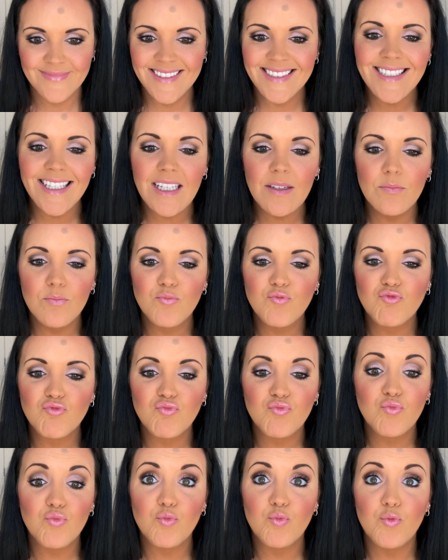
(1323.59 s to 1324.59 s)
See,
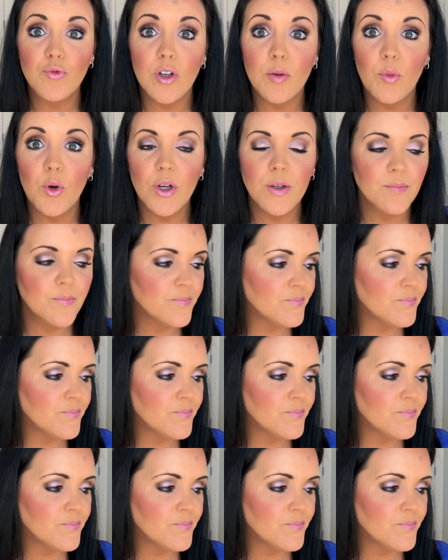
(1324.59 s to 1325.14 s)
no more.